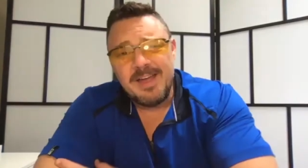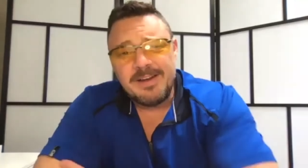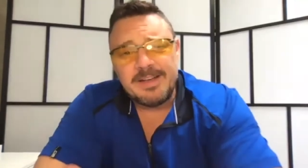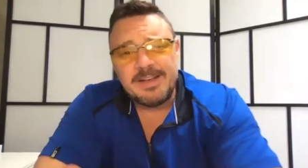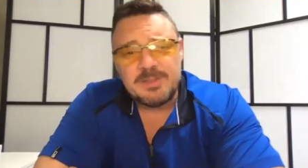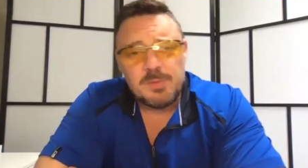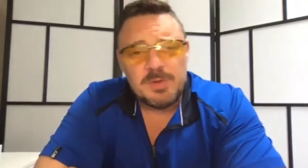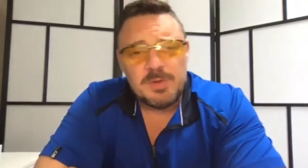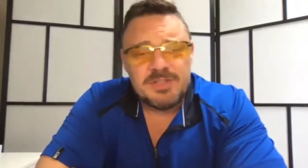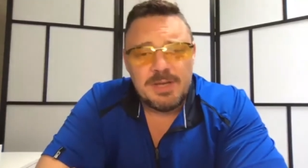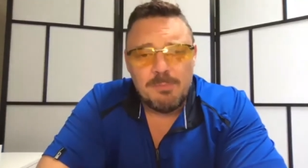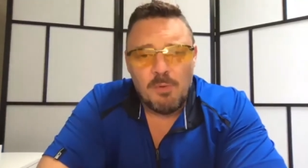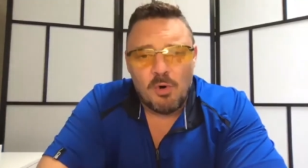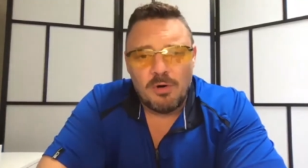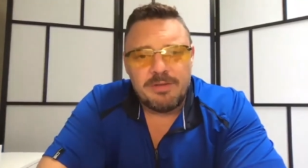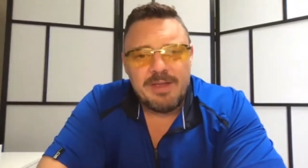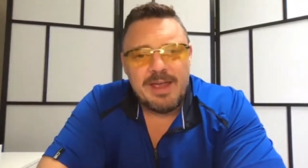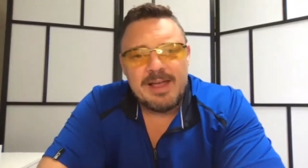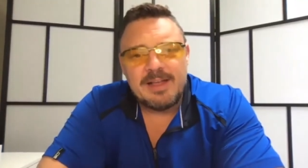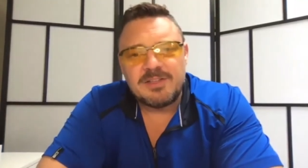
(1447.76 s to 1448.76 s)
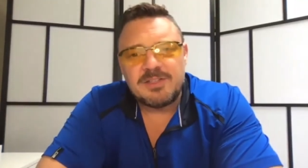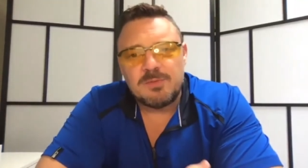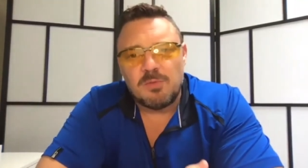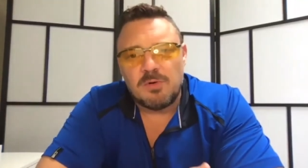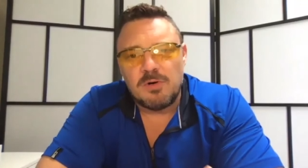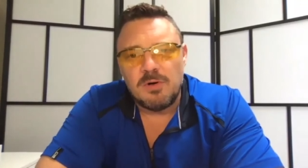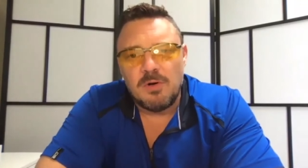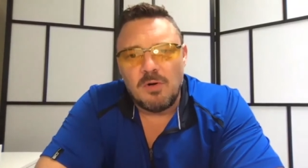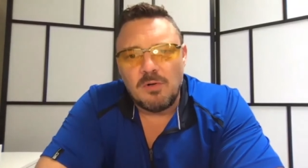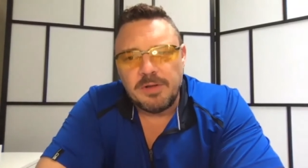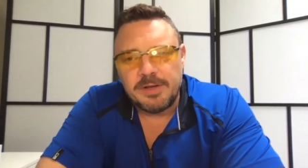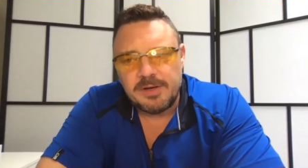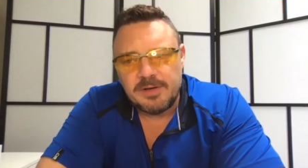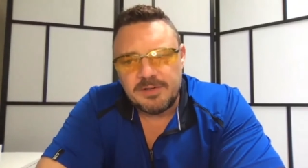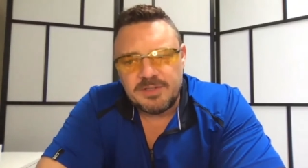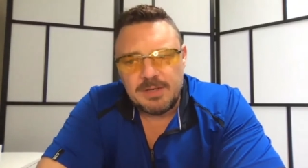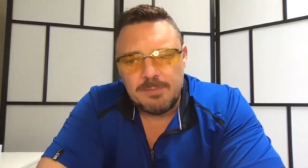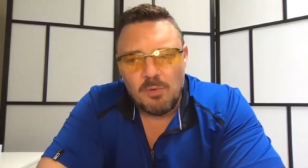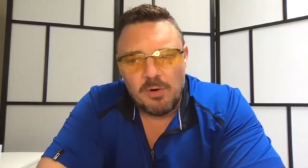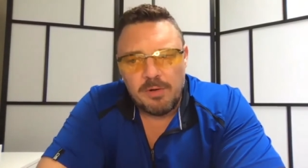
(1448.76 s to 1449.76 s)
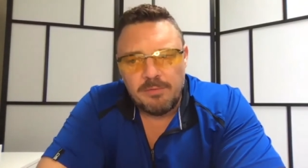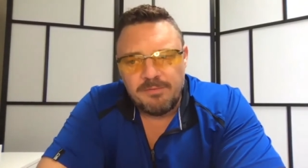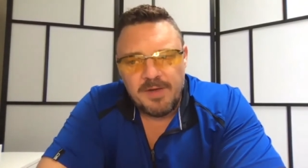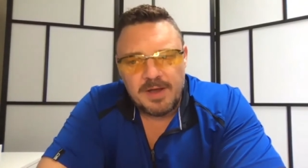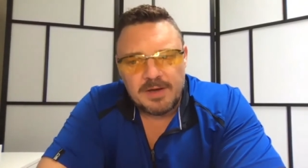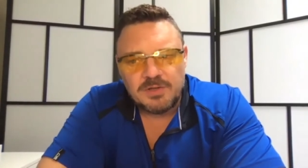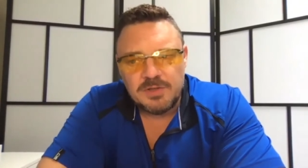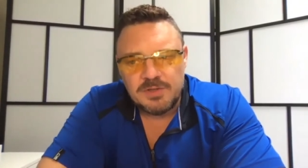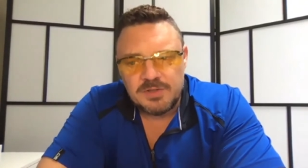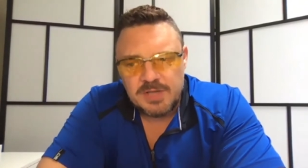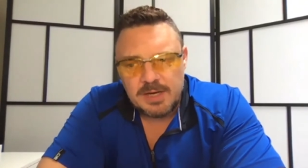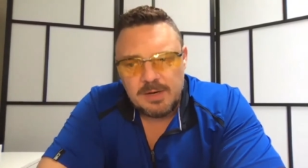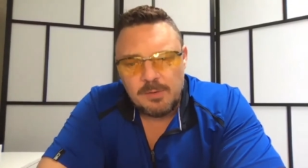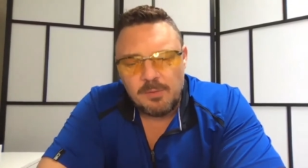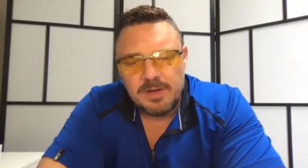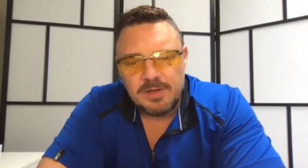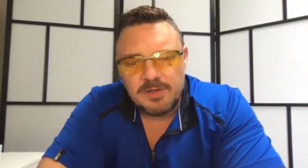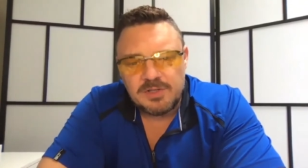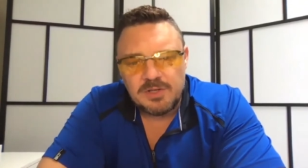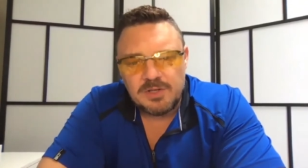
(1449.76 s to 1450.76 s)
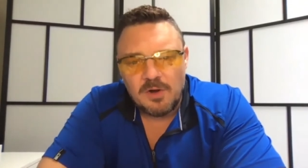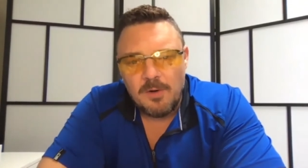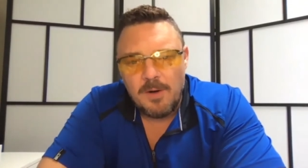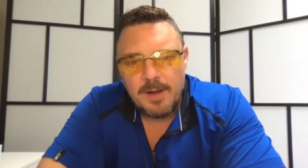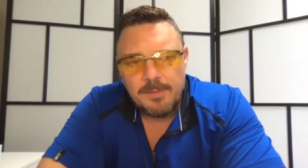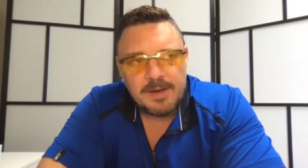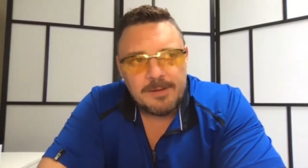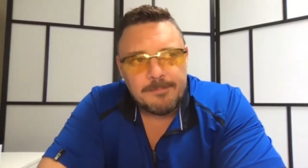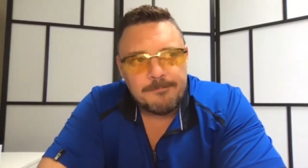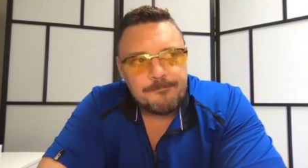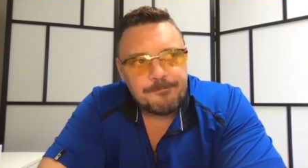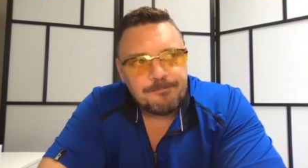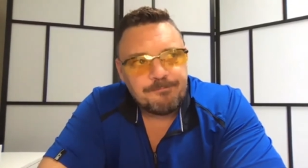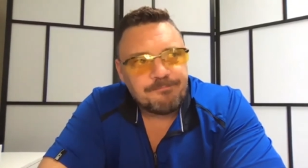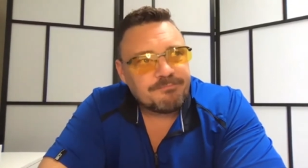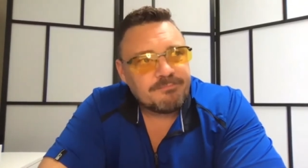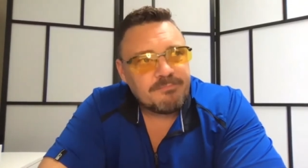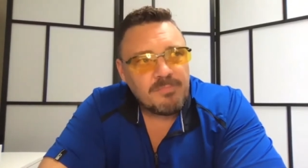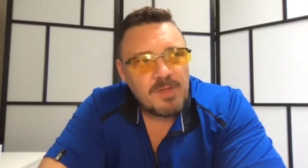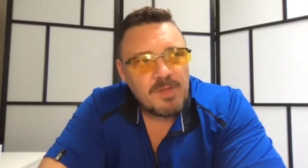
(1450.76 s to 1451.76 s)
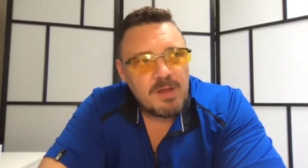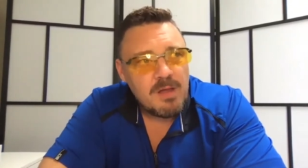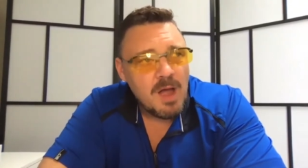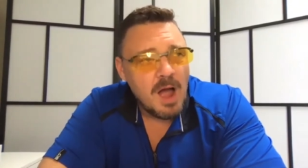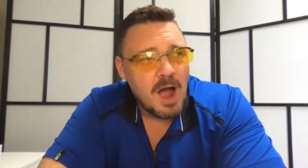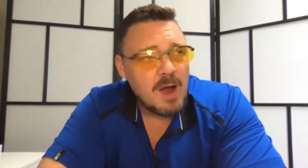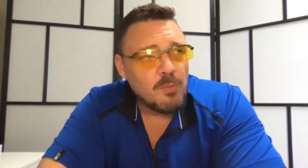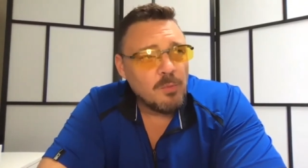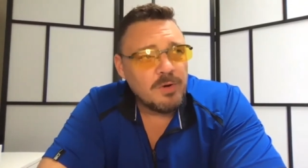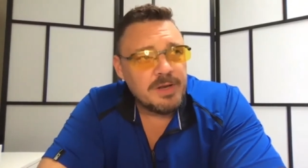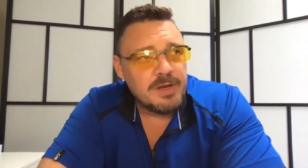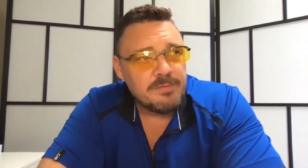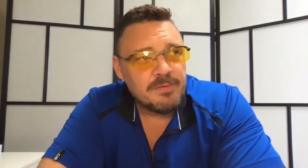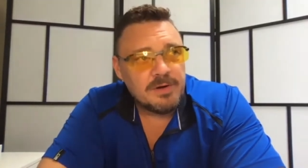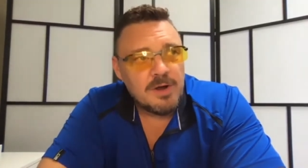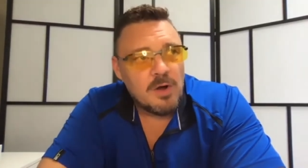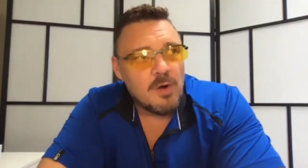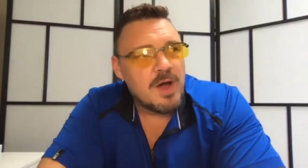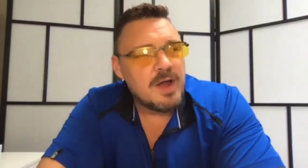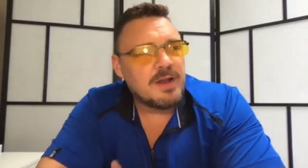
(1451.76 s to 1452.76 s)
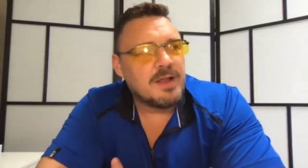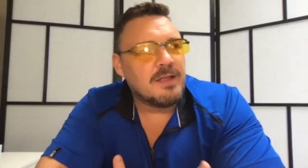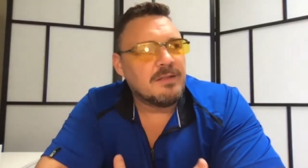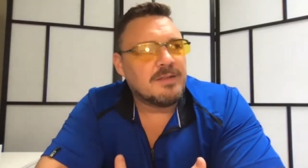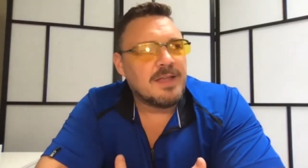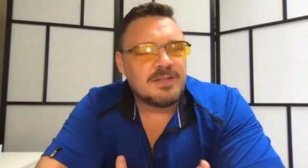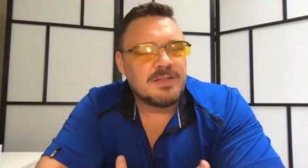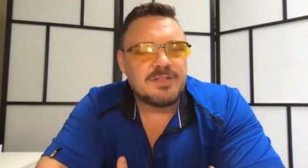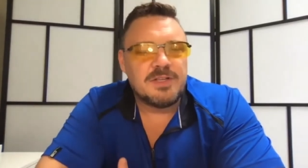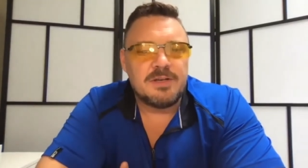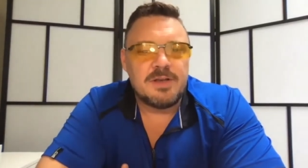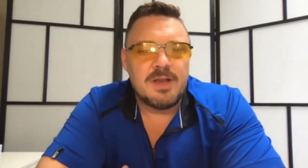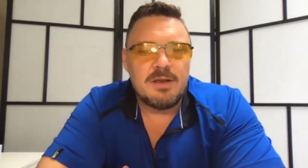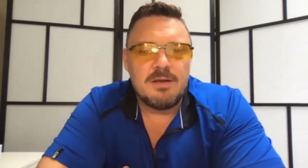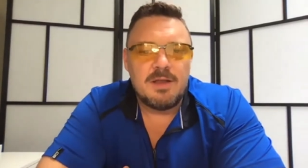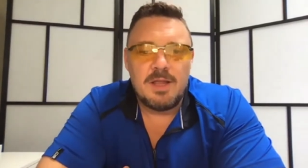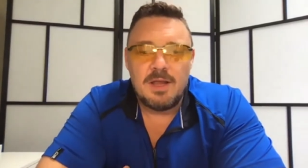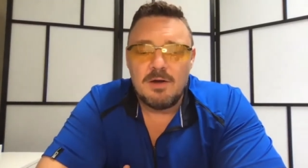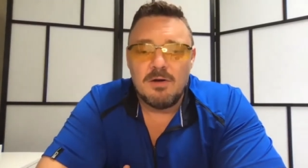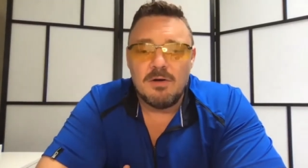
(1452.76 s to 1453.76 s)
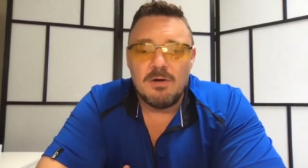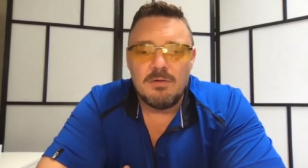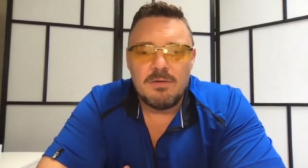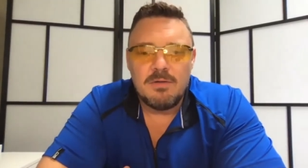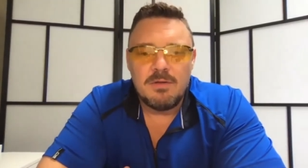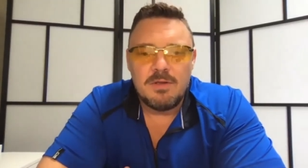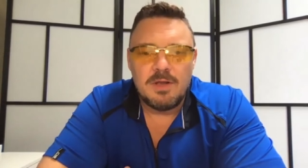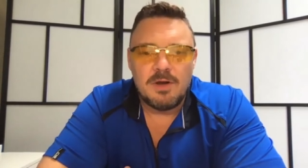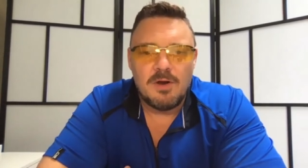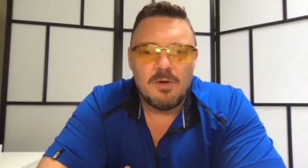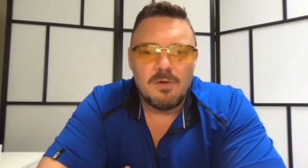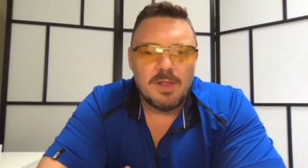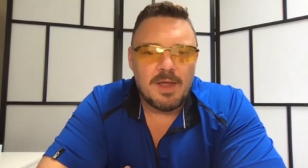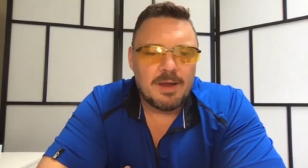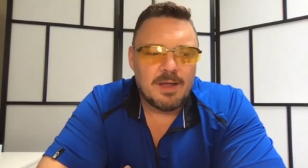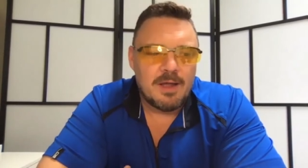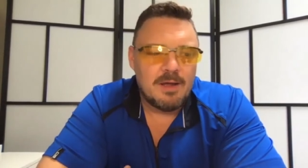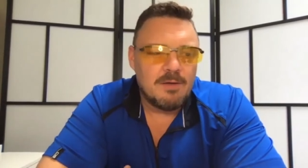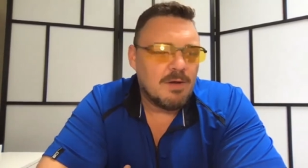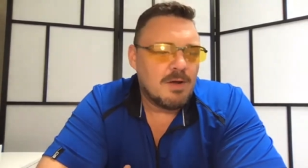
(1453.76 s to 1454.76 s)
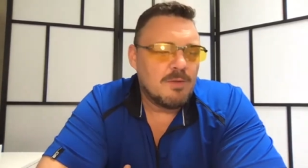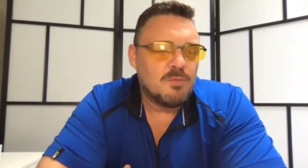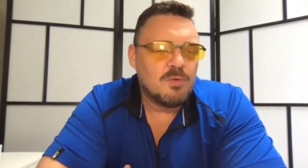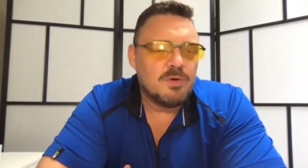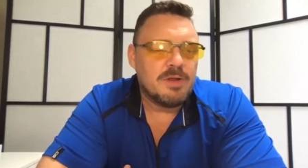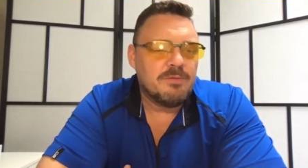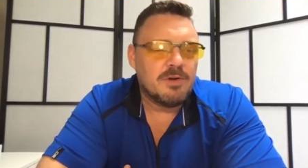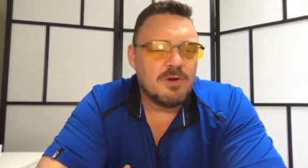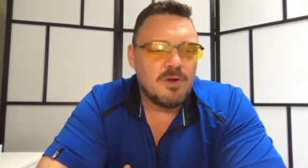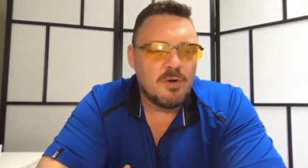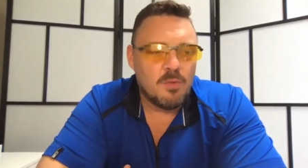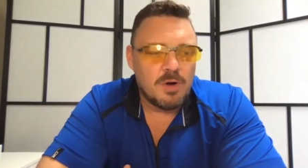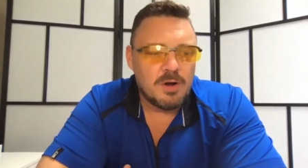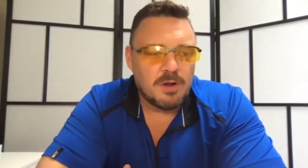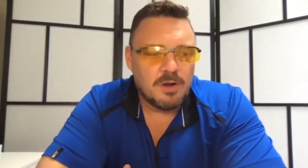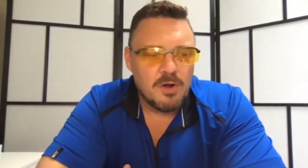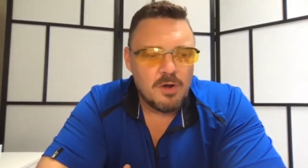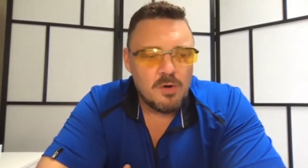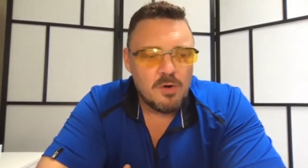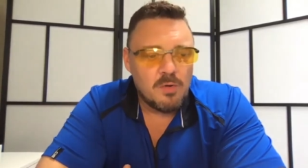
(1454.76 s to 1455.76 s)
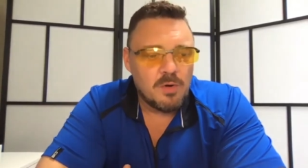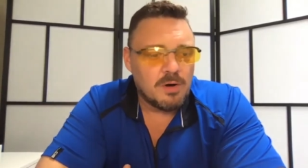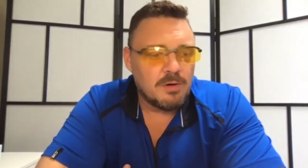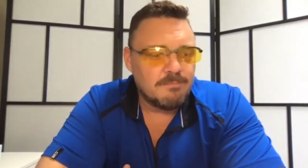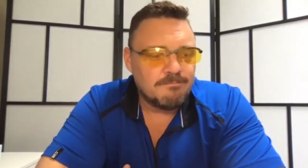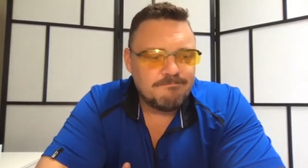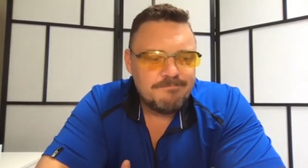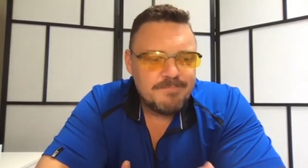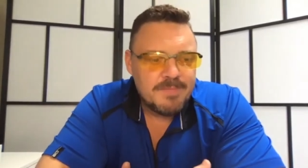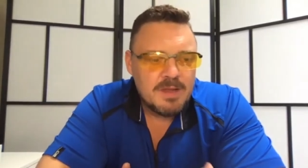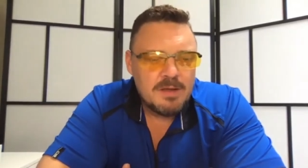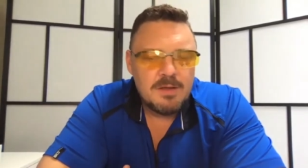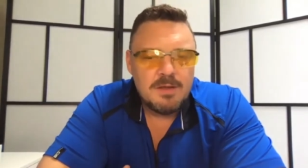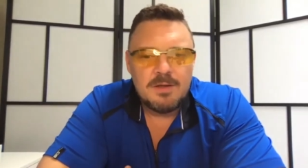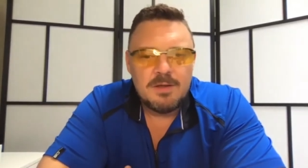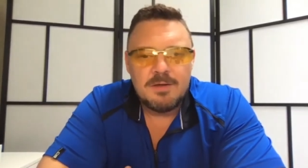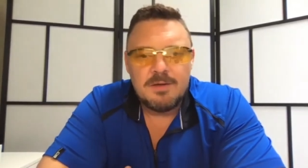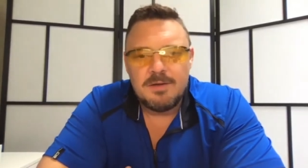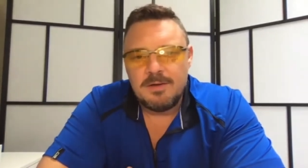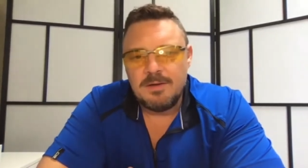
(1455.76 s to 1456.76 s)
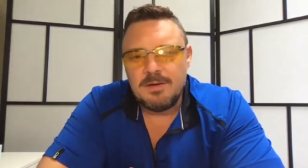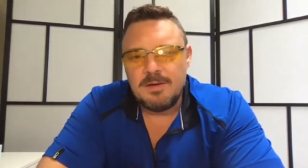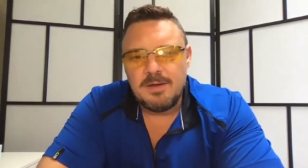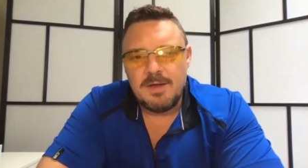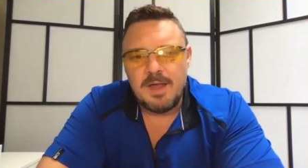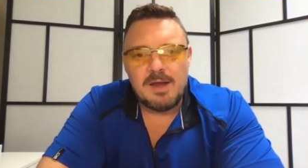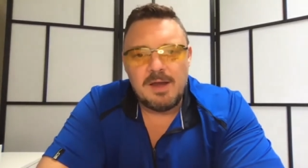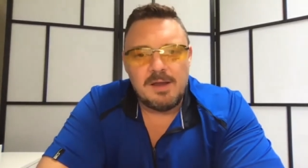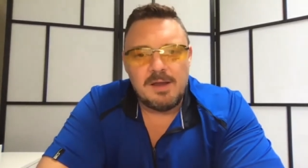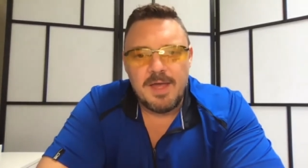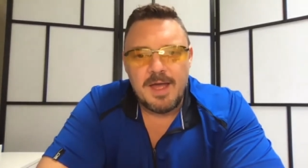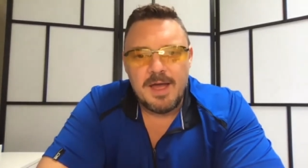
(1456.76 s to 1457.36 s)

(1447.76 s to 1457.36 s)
as we see more tests, we're only going to see more infections anyway. So, I mean, I wouldn't even know how to get tested here. Like I wouldn't even know where to go or any of that,